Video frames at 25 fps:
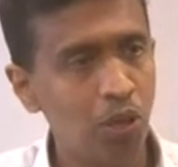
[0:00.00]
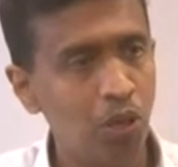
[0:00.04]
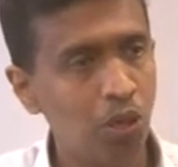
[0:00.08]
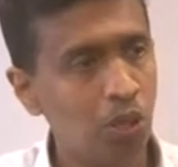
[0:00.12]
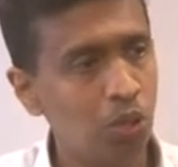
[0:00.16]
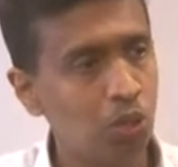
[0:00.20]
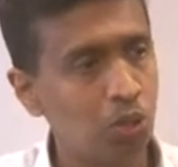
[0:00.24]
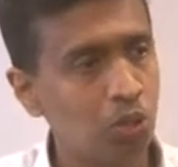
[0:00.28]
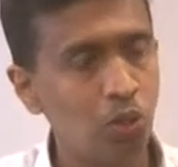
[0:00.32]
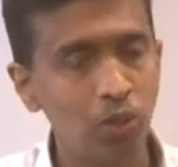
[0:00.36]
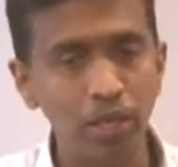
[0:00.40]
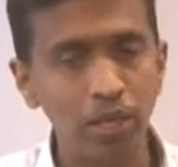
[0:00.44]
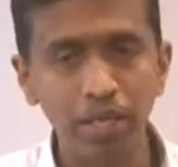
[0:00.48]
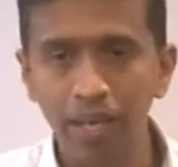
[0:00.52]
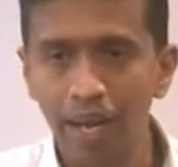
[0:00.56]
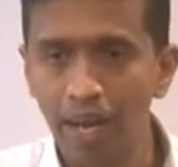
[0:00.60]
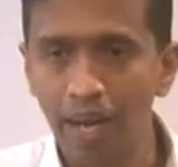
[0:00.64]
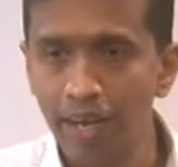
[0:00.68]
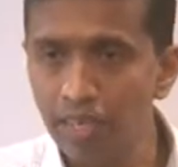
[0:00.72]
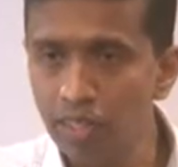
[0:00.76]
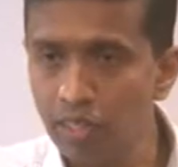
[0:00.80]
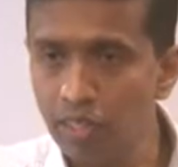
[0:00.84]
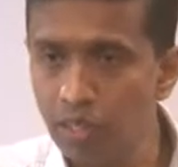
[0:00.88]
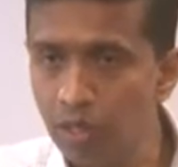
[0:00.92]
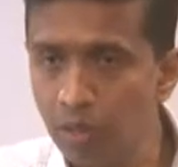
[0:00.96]
So in
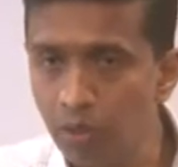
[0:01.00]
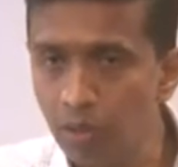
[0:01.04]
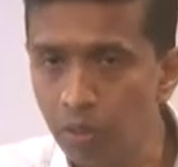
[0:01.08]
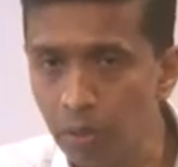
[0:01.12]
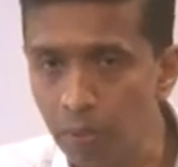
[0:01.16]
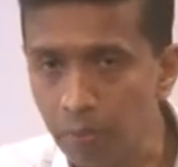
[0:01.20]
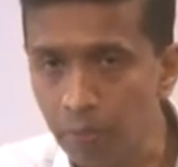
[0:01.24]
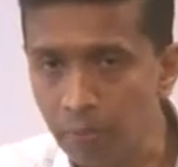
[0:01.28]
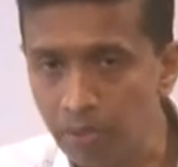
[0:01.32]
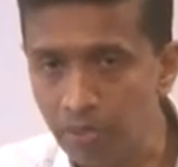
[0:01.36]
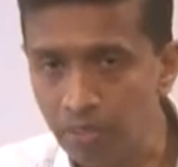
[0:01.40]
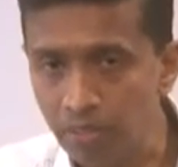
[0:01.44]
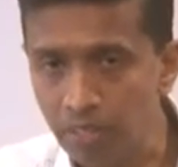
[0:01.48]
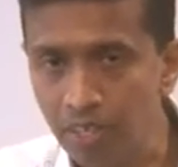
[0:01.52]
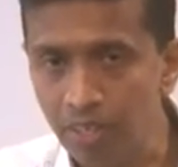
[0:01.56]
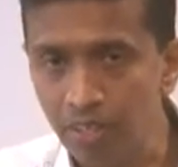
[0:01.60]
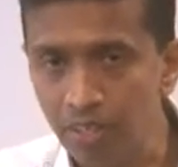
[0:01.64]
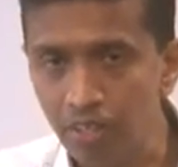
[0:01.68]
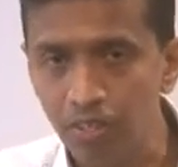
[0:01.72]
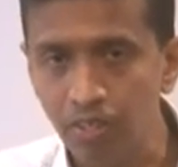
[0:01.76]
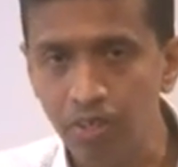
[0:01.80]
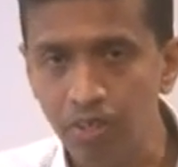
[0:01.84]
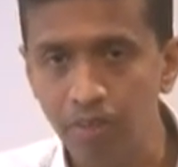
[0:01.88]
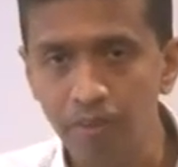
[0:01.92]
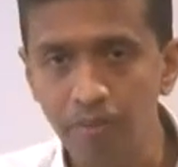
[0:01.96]
addition to
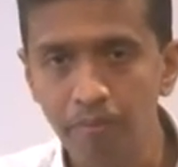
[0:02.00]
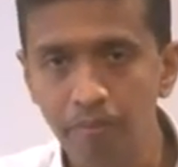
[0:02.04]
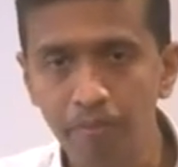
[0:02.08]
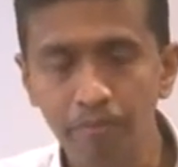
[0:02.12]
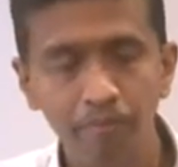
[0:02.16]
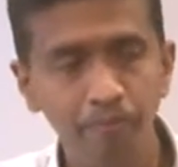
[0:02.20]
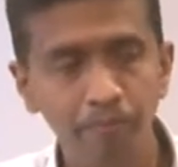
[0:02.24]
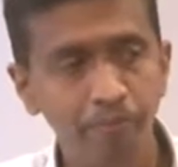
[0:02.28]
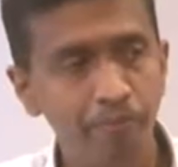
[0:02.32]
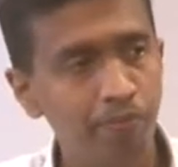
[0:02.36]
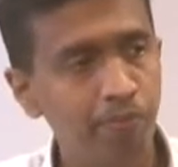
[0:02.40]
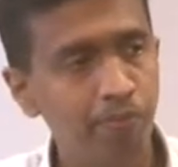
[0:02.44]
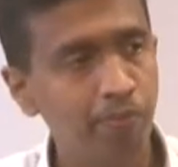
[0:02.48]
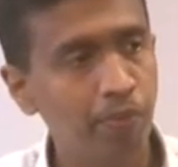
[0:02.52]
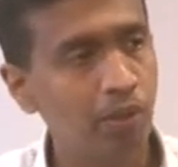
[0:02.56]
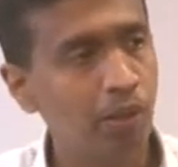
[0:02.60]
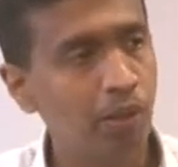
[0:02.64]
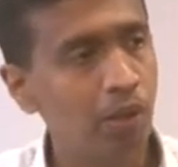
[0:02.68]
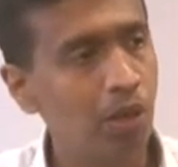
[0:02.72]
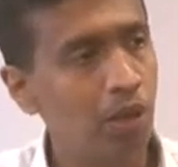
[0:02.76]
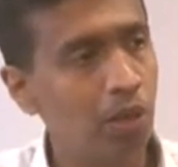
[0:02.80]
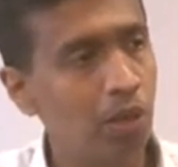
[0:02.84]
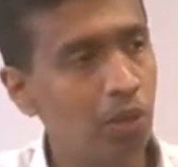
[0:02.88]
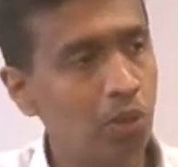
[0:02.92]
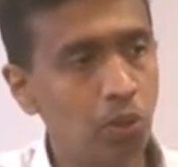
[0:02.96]
depreciation,
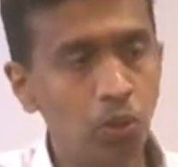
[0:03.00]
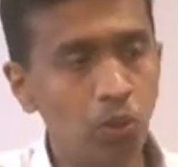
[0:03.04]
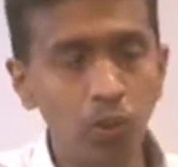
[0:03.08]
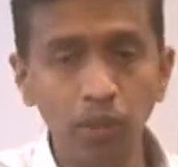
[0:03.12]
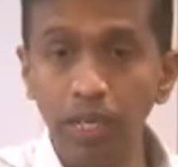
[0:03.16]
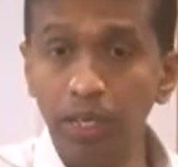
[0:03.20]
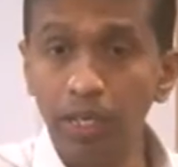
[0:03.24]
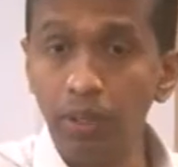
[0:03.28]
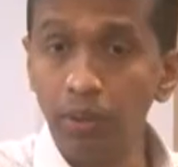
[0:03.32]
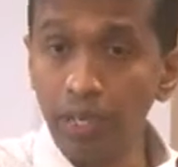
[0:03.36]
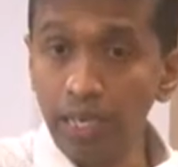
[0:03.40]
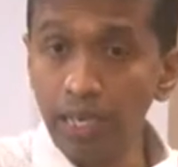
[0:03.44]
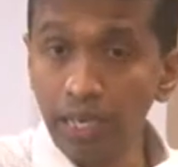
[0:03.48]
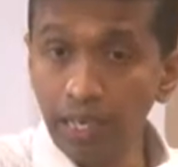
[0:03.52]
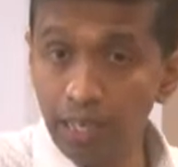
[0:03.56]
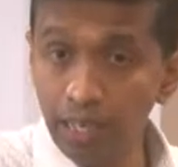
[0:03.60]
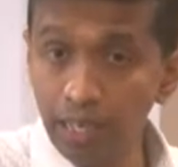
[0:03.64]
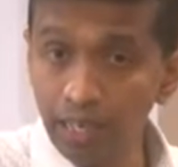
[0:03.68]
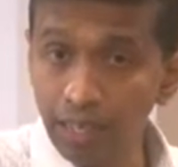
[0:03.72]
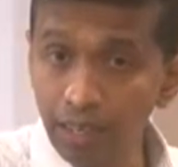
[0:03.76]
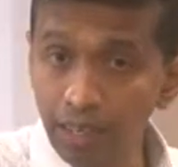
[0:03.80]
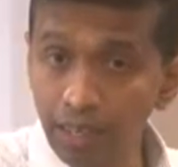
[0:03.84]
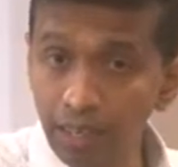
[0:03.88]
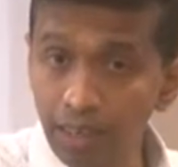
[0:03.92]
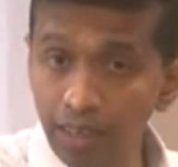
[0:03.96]
you need to
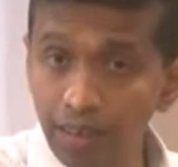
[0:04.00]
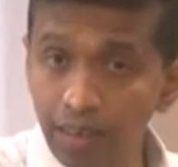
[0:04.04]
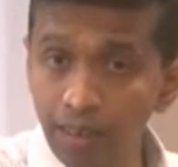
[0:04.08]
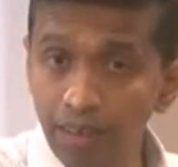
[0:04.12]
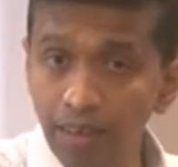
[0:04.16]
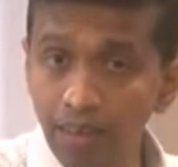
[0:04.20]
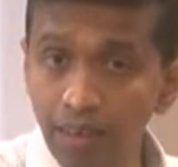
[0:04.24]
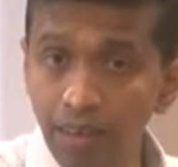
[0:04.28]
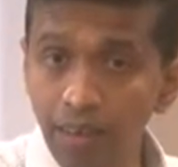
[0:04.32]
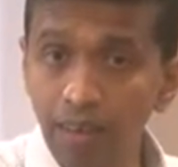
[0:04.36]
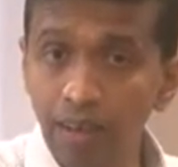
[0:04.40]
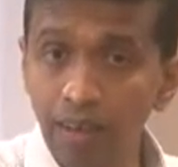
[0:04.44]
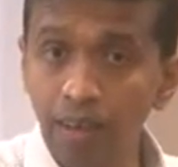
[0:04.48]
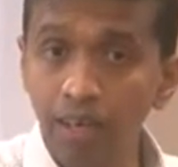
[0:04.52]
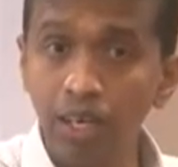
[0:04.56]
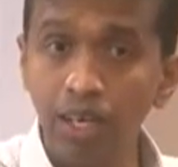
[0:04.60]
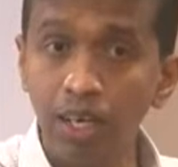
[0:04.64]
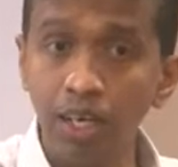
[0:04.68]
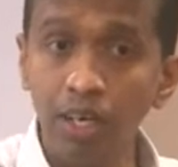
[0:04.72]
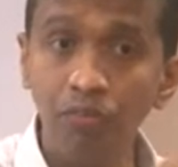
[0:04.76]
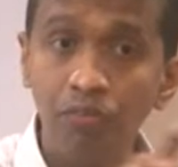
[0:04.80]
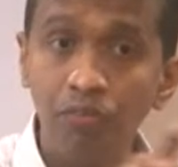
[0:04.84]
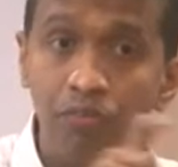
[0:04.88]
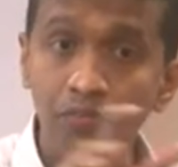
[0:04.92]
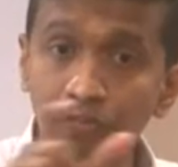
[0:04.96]
incur
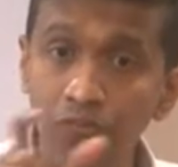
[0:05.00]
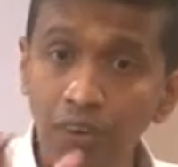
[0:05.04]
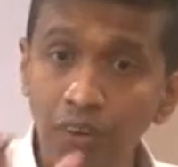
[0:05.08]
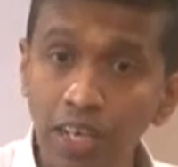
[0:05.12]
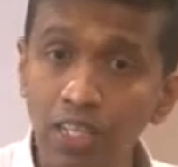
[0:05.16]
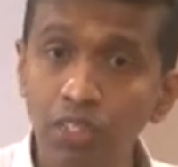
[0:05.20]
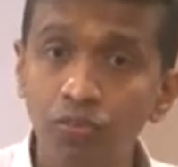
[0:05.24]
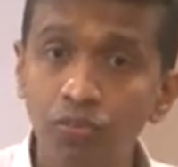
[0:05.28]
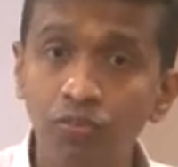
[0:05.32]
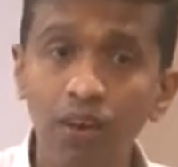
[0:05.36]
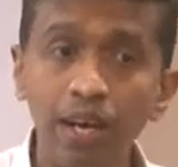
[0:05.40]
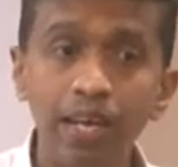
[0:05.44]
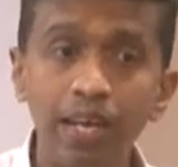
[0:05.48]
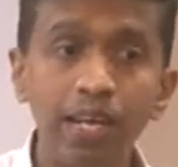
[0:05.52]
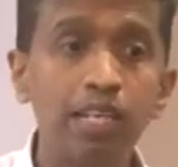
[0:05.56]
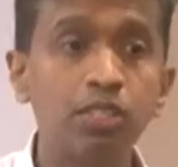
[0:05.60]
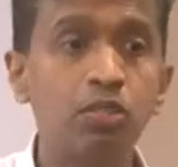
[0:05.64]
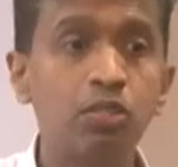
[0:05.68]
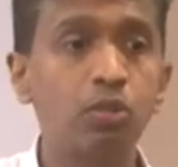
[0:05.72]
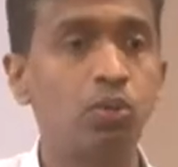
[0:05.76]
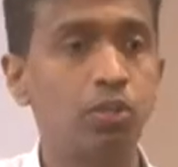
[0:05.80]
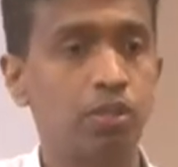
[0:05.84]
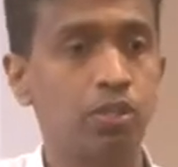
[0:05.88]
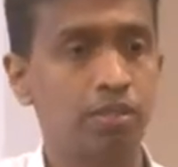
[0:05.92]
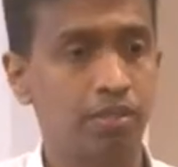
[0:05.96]
a fixed finance
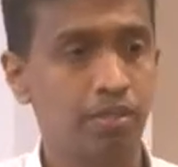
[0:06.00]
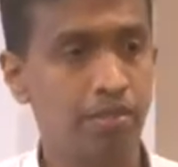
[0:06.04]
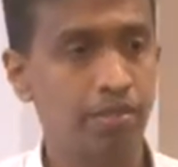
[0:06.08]
cost.